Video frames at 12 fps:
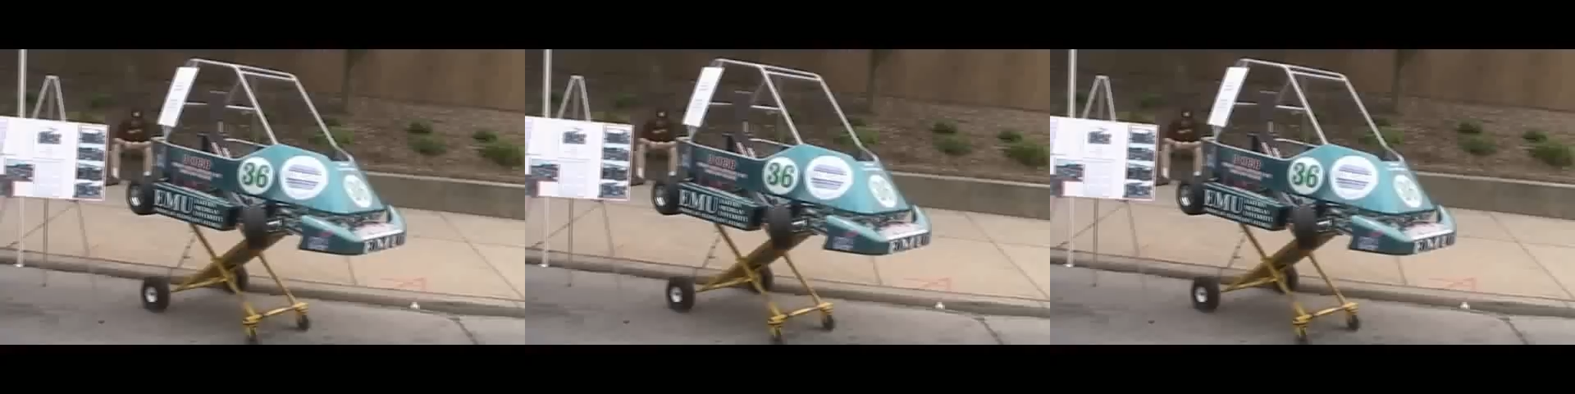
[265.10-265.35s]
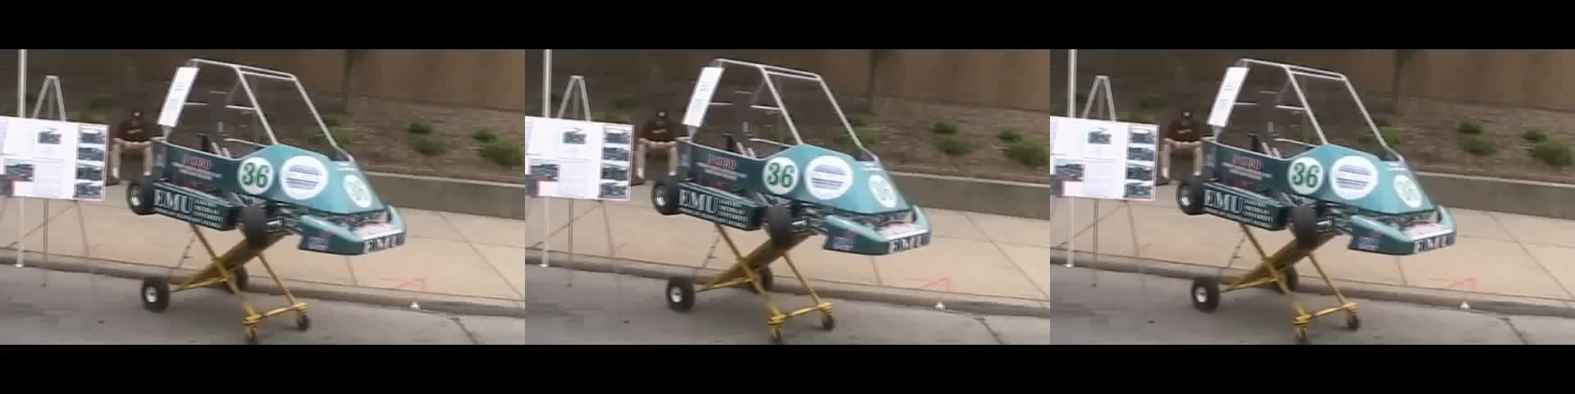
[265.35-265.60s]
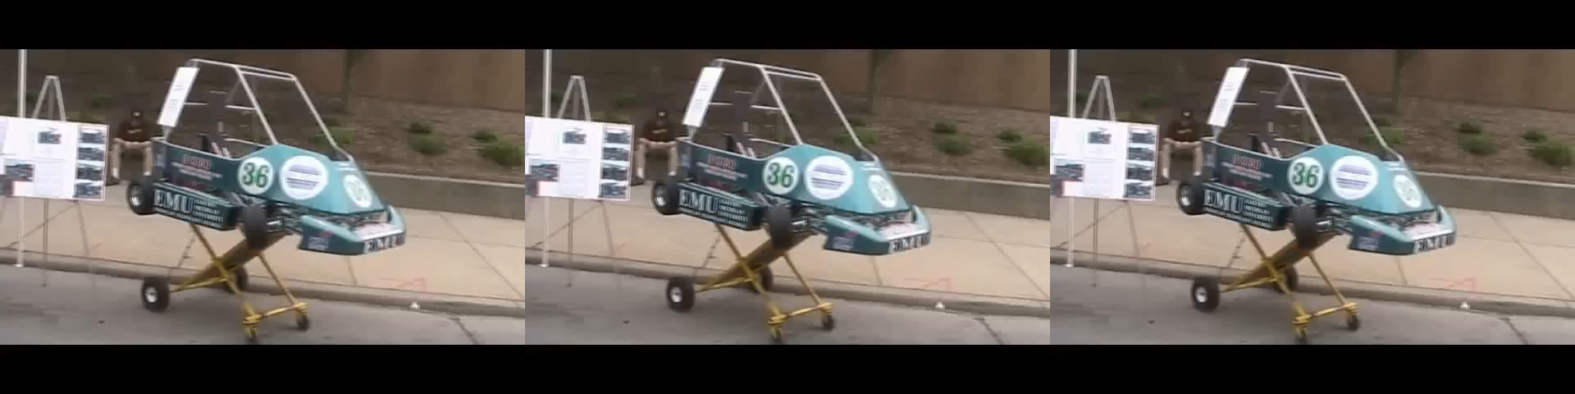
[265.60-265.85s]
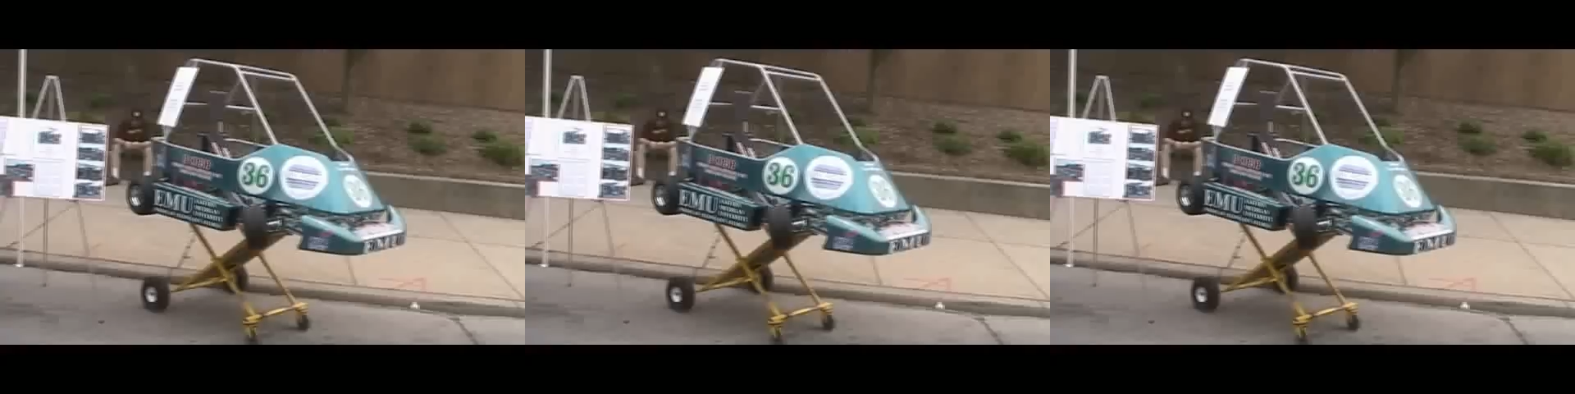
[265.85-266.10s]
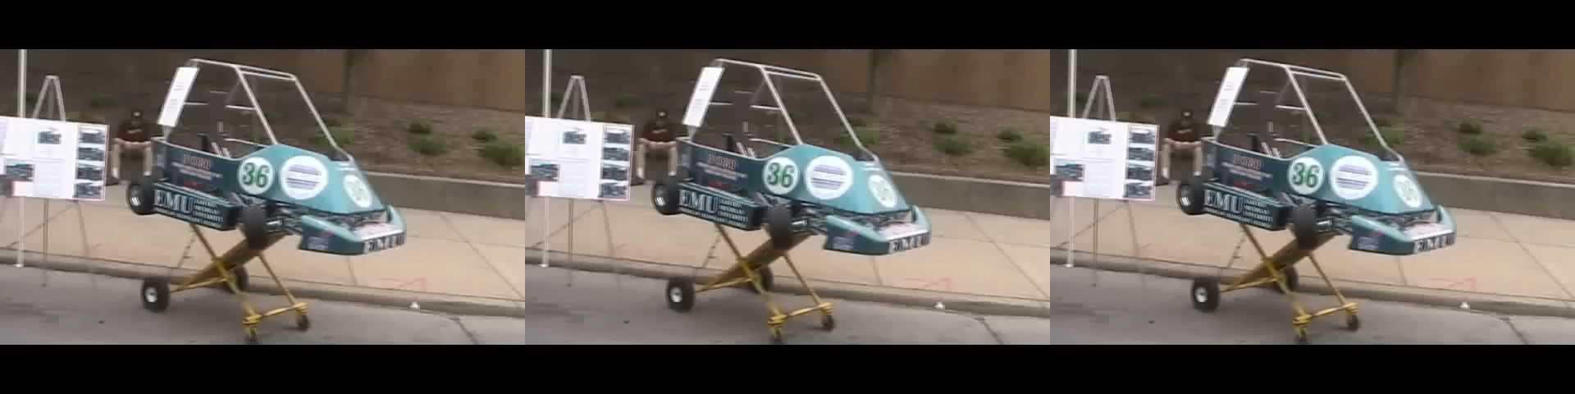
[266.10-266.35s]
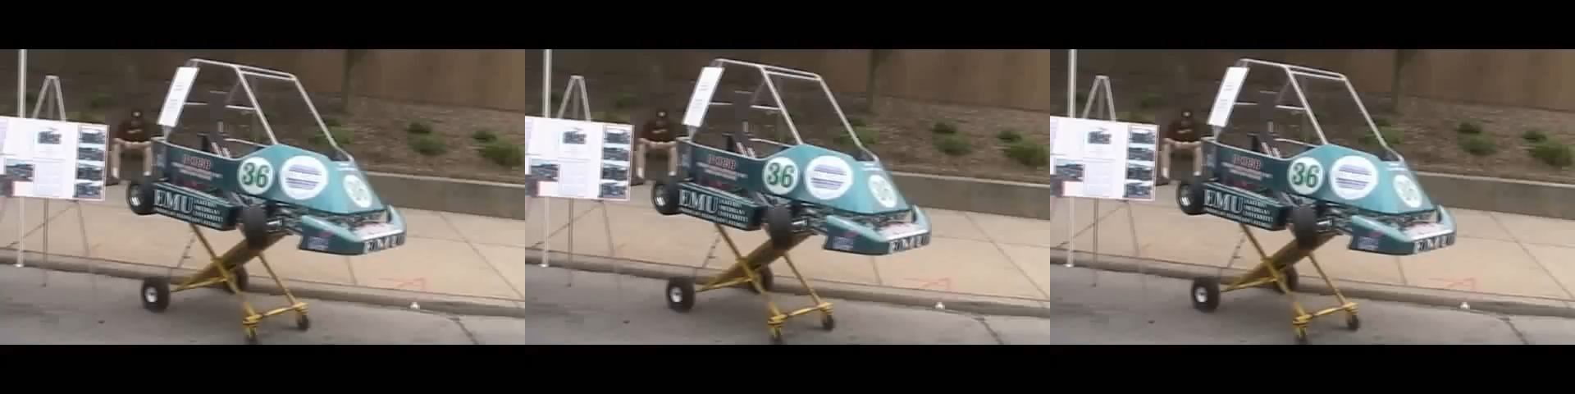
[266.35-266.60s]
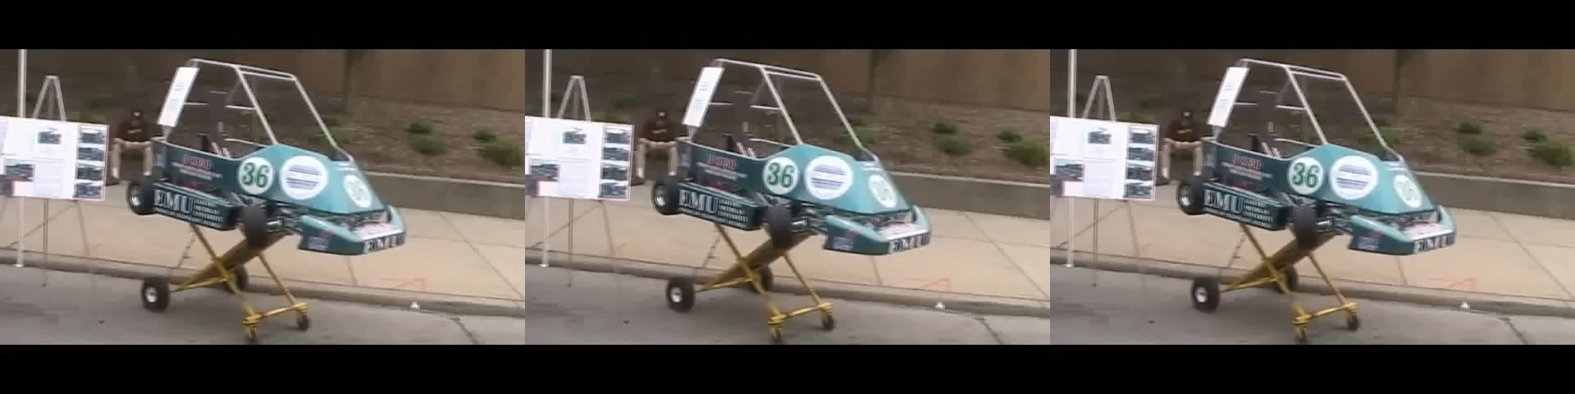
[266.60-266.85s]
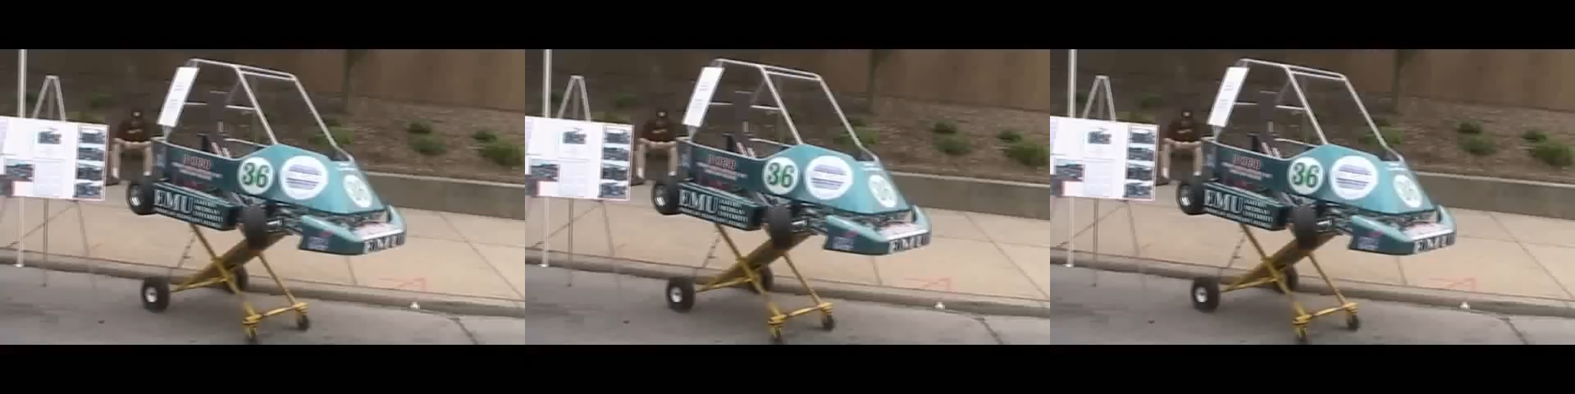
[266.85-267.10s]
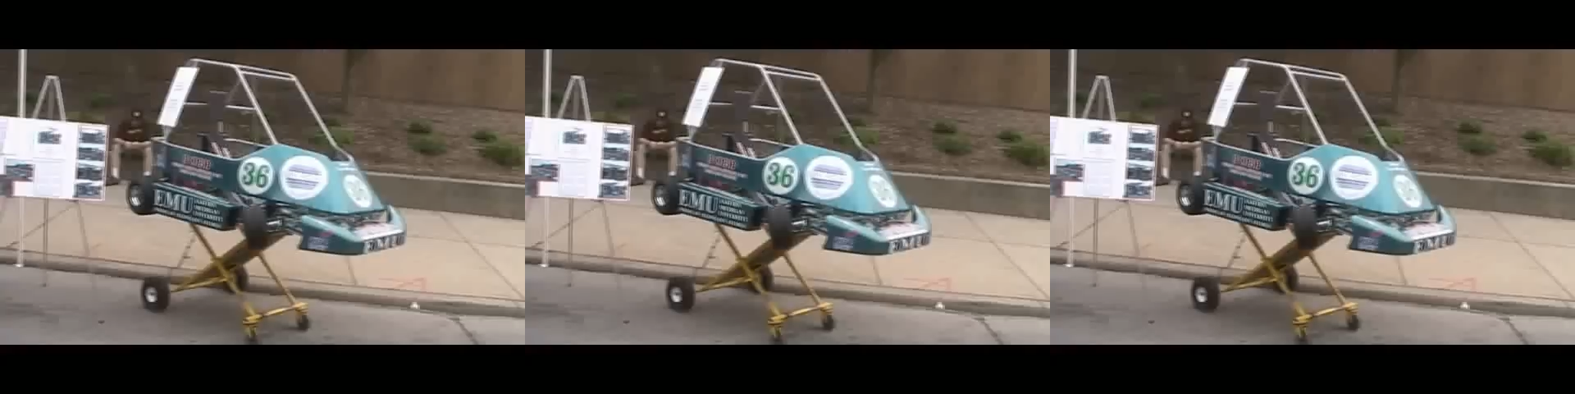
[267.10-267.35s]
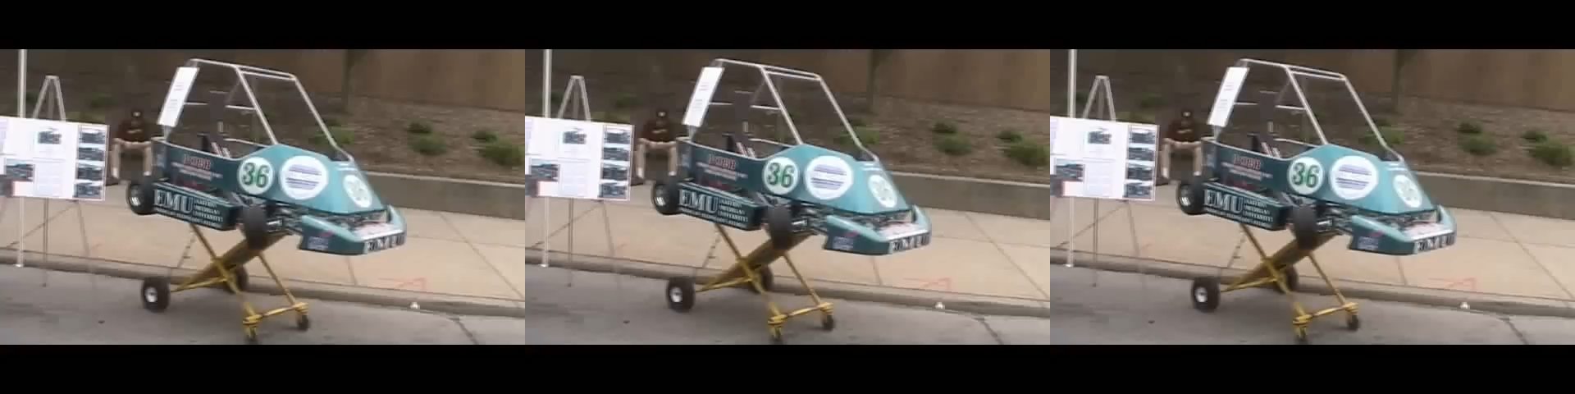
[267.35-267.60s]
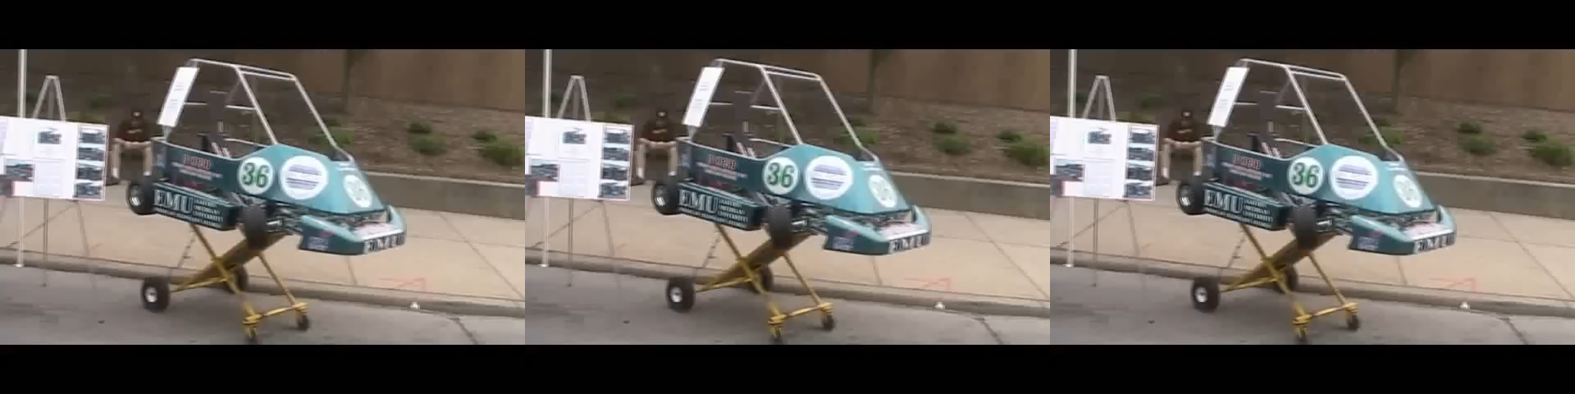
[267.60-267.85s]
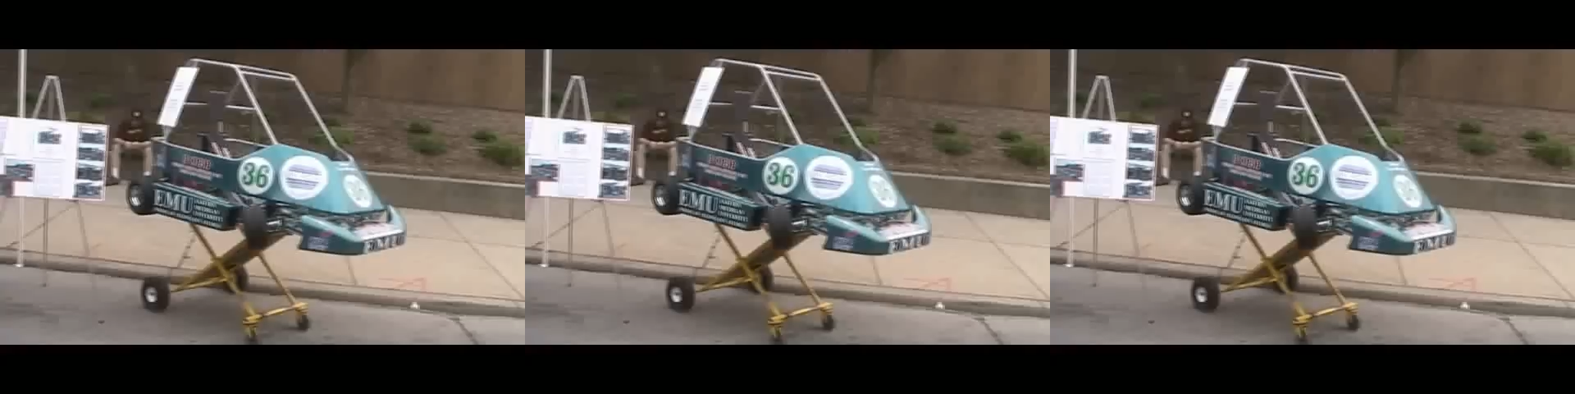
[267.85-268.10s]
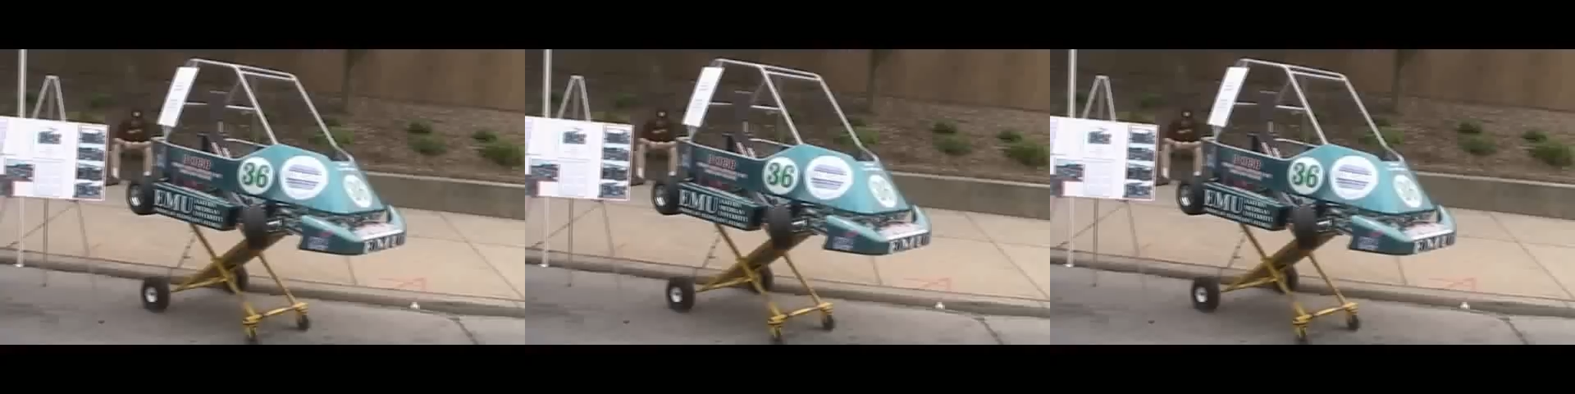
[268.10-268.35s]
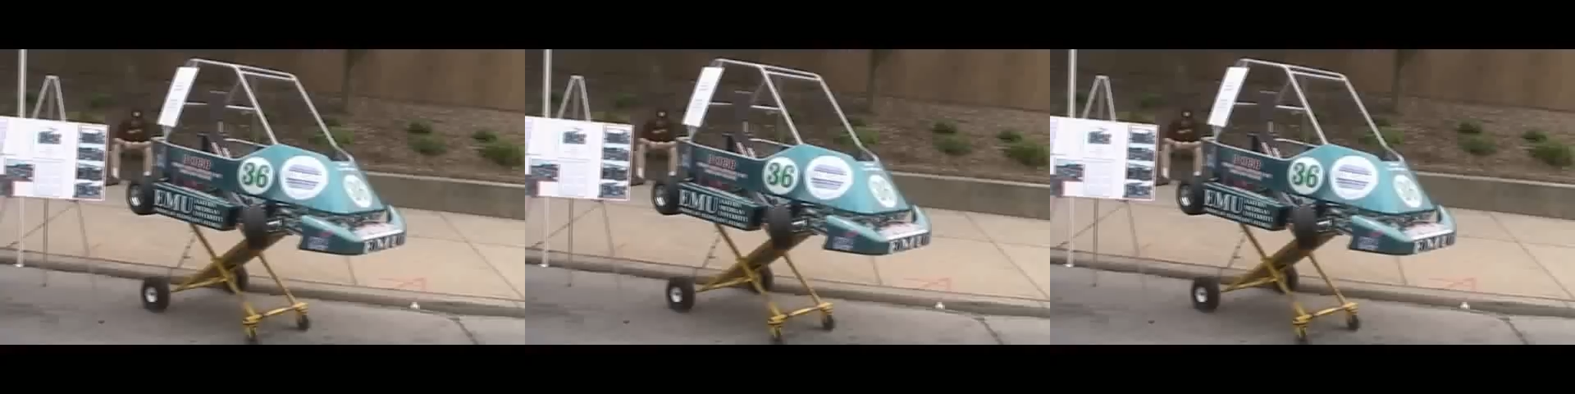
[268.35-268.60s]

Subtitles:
(no speaker visible)